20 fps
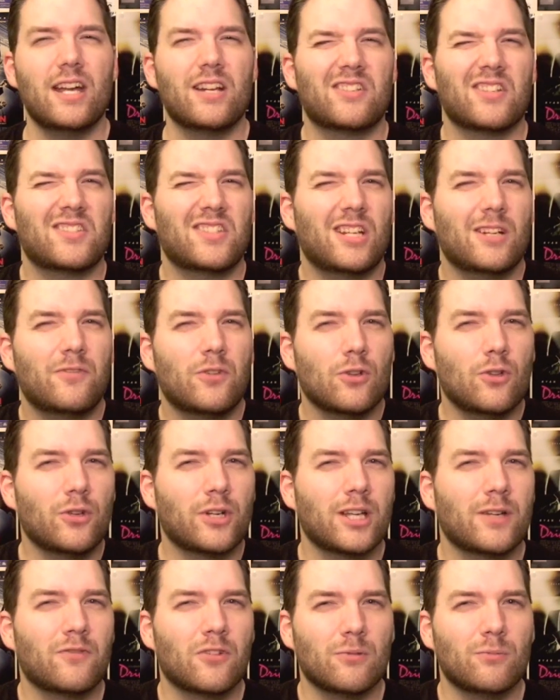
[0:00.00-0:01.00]
It's just that if you're
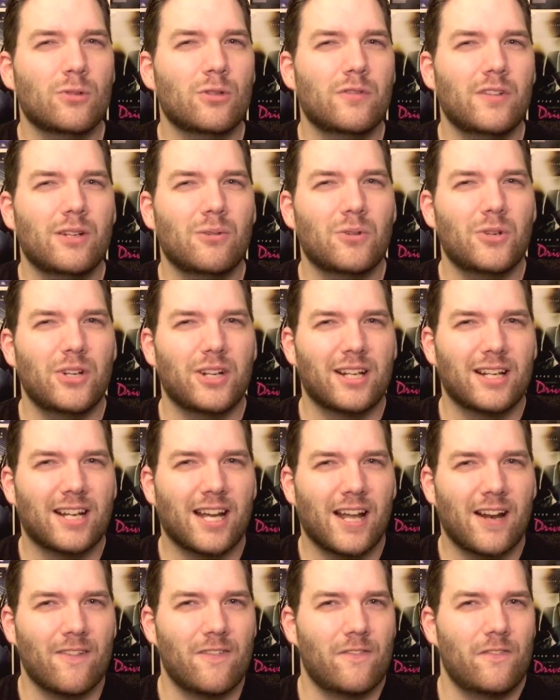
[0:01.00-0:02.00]
looking for a movie where you can
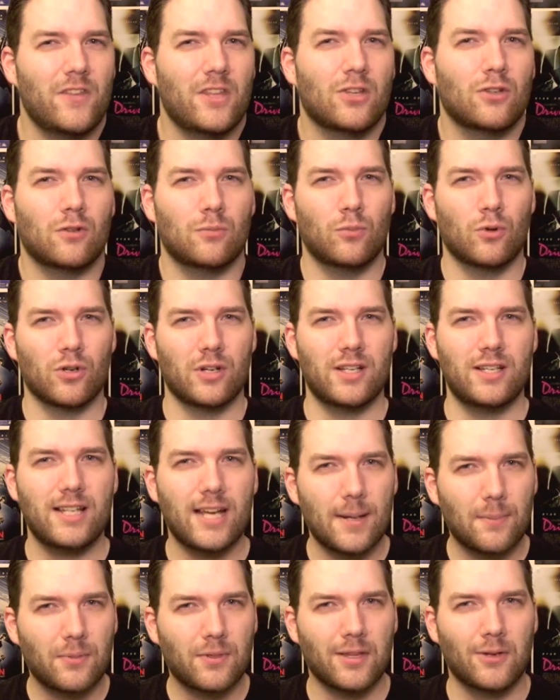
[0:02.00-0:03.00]
kind of feel more
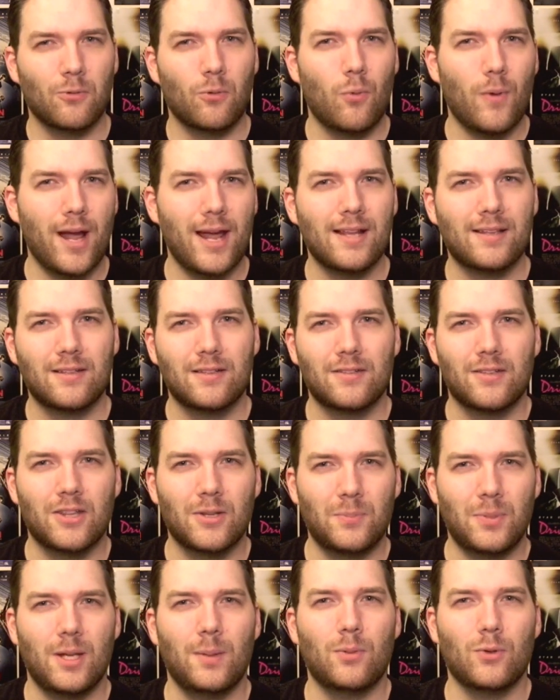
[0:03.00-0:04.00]
depth and weight to
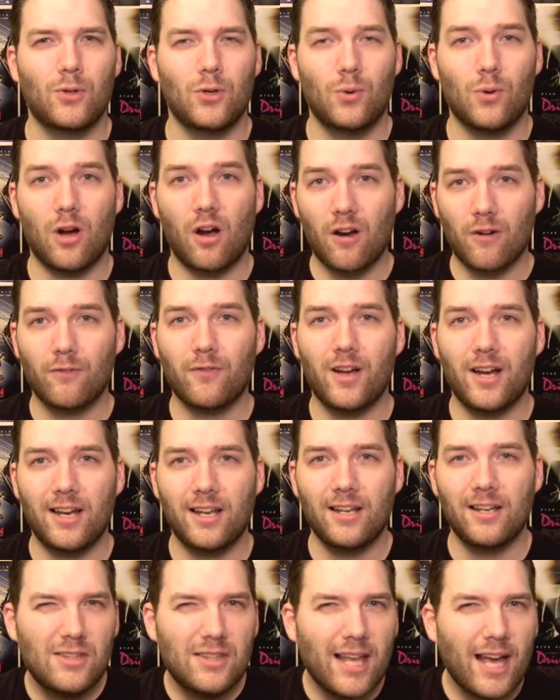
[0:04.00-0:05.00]
the people who are
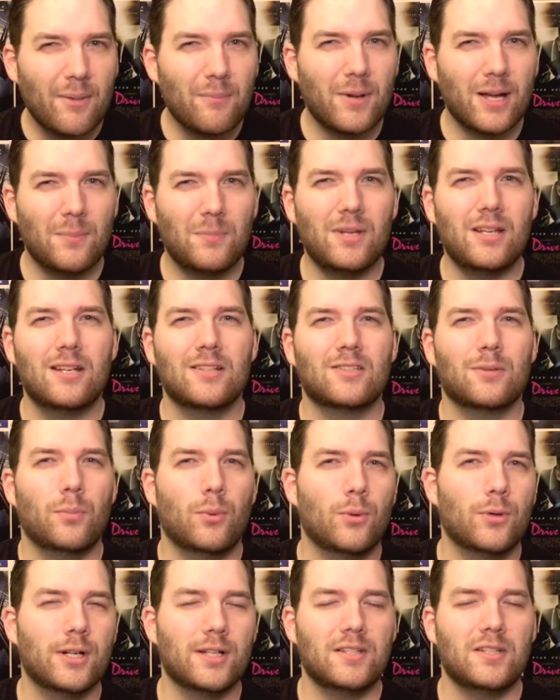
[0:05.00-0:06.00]
fighting, that might be
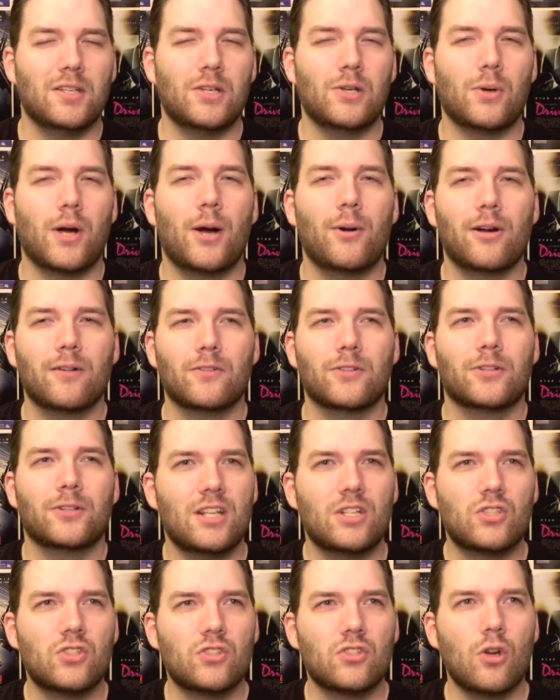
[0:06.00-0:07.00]
disappointing to you. However,
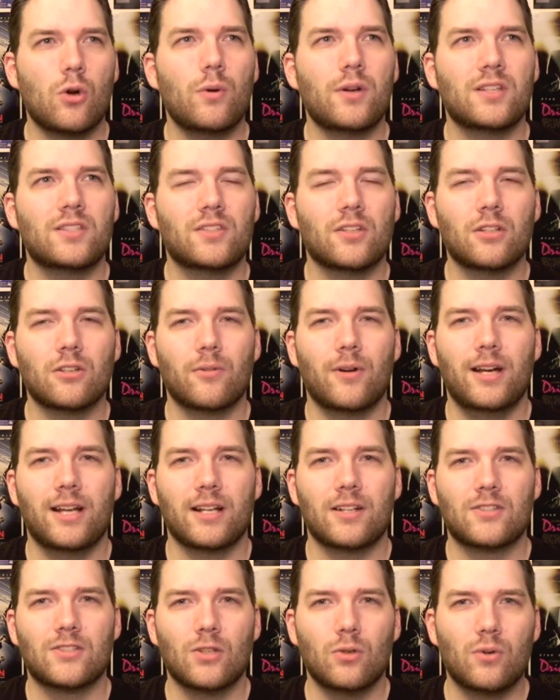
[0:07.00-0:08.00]
it's so
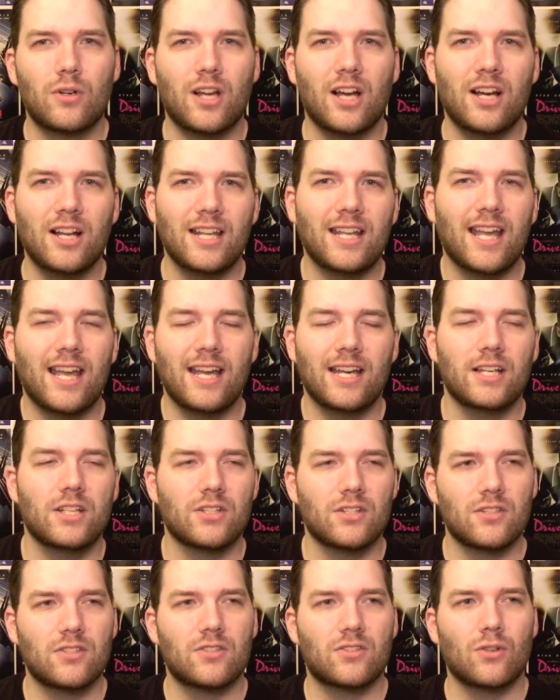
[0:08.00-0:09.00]
exhilarating and so cutting edge
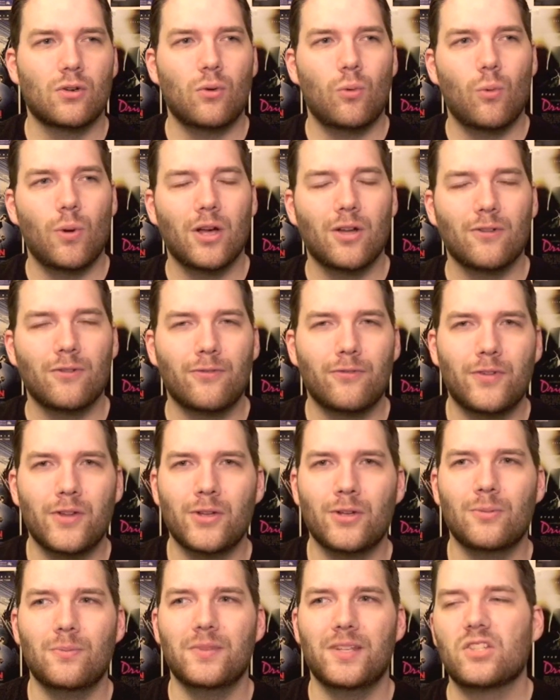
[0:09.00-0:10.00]
and so well
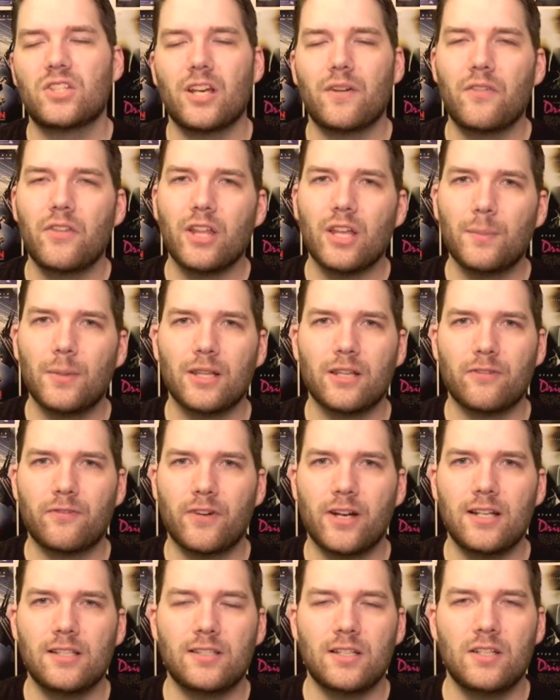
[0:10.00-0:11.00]
filmed. Just everything about the
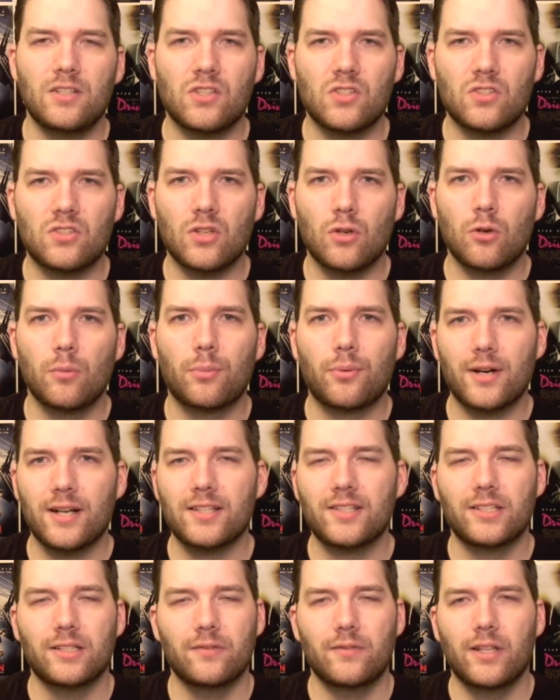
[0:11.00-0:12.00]
fight scenes is so
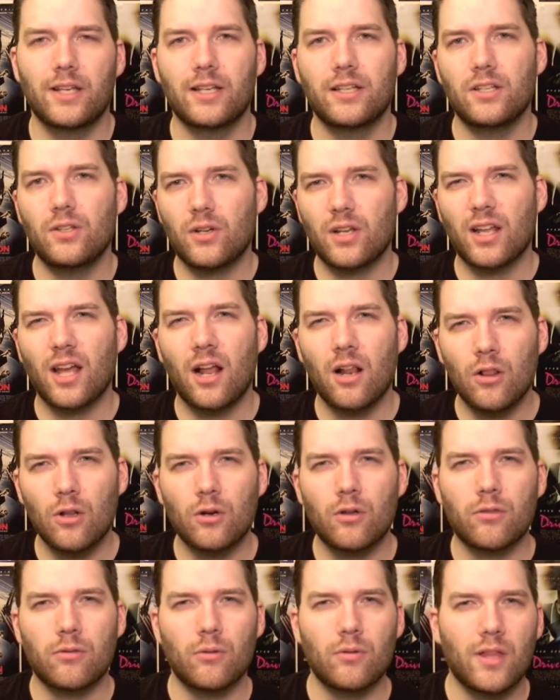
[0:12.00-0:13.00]
impressive that you can kind of
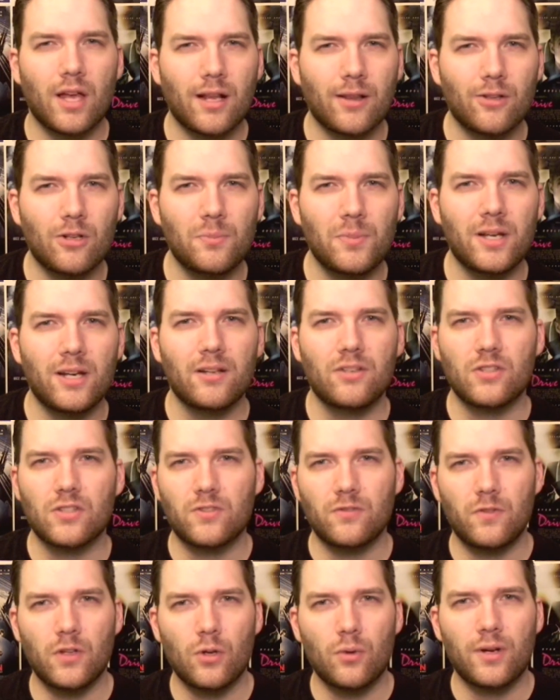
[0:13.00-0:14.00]
look through that a little bit and
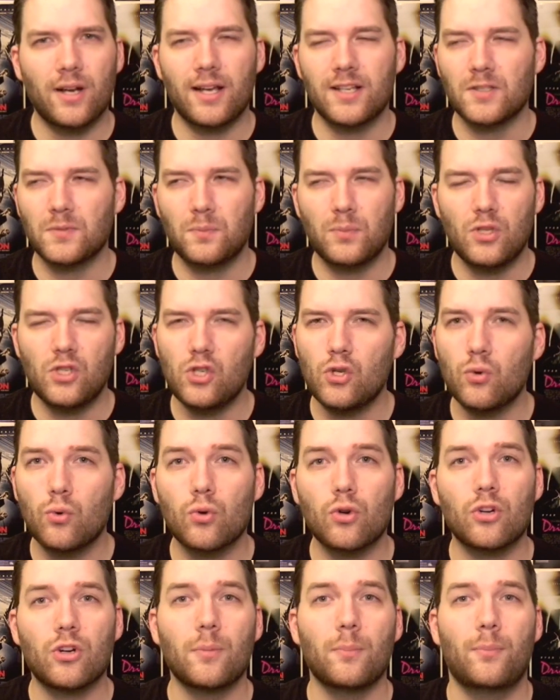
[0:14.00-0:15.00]
just view it as
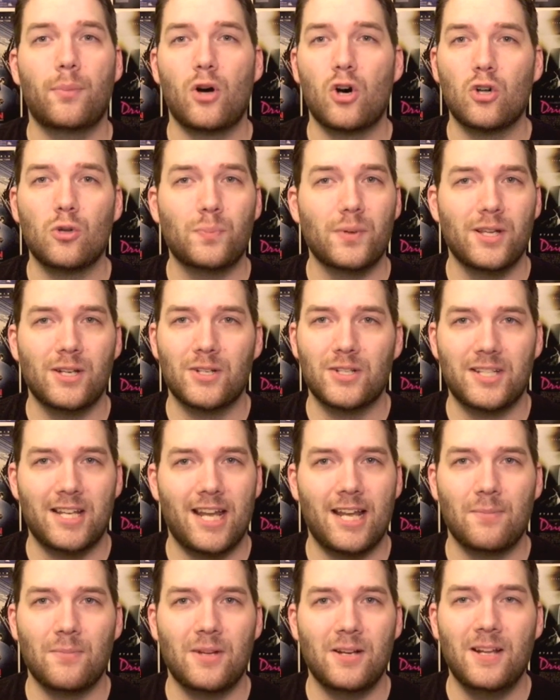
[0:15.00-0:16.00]
pure pulp
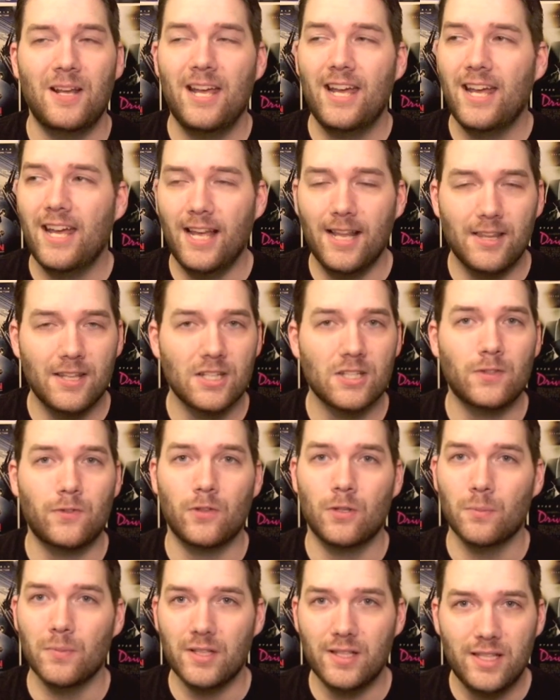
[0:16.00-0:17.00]
entertainment, and this
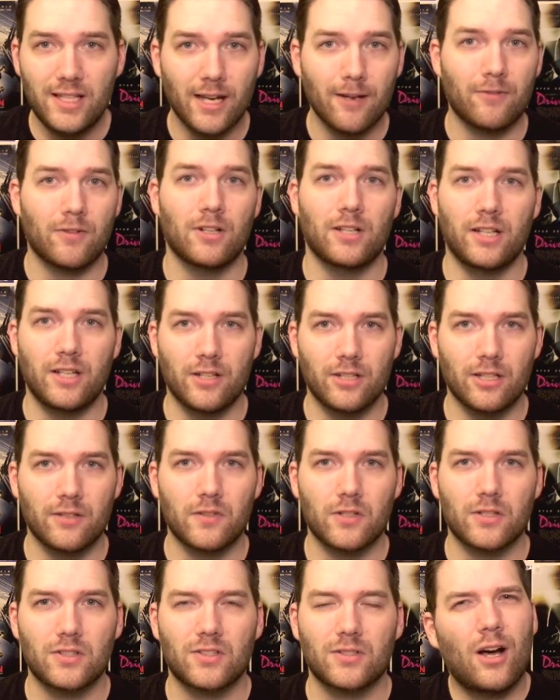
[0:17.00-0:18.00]
film definitely
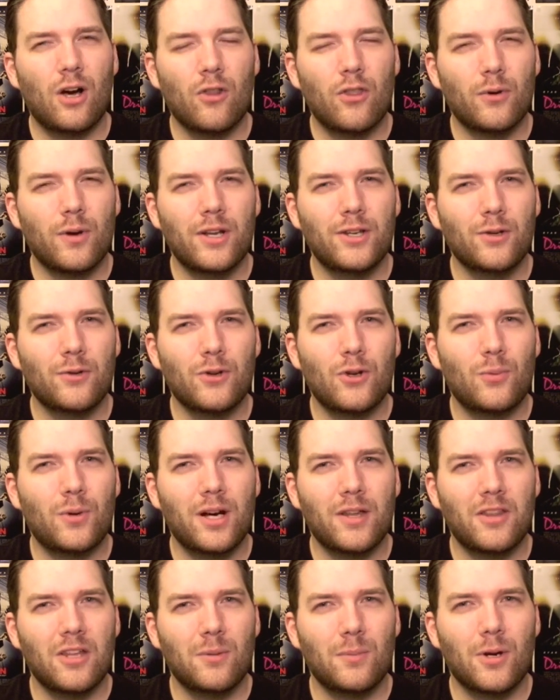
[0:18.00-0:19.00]
delivers. Although I don't know
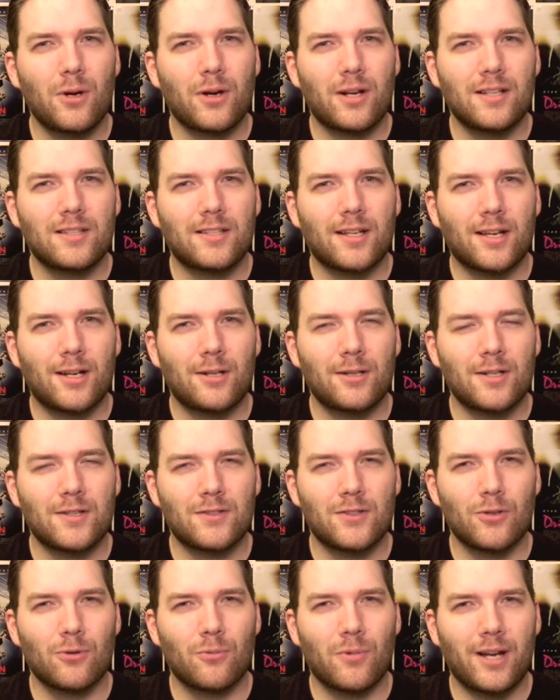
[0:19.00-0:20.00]
why the American title
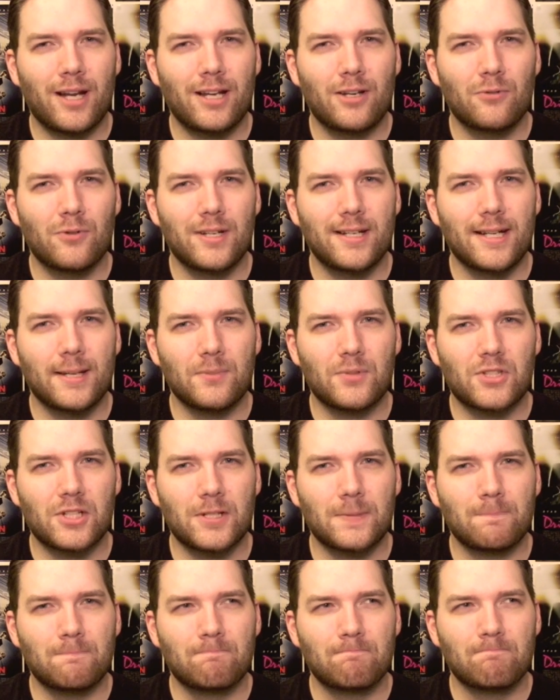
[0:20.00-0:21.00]
is The Raid
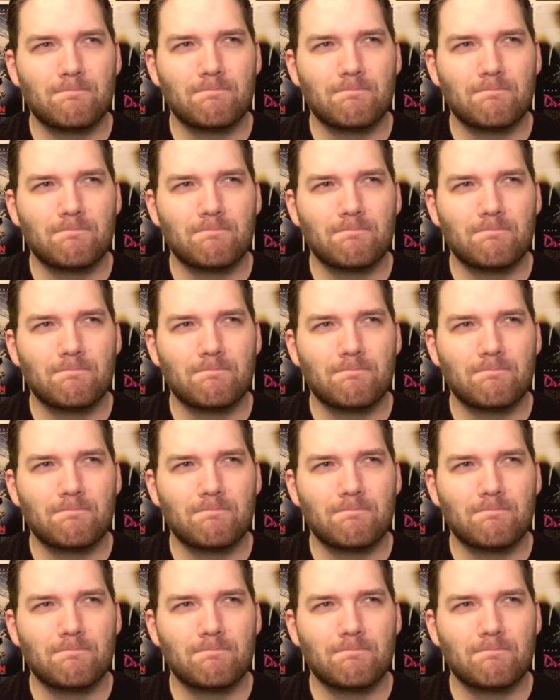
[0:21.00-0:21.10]
Redemption.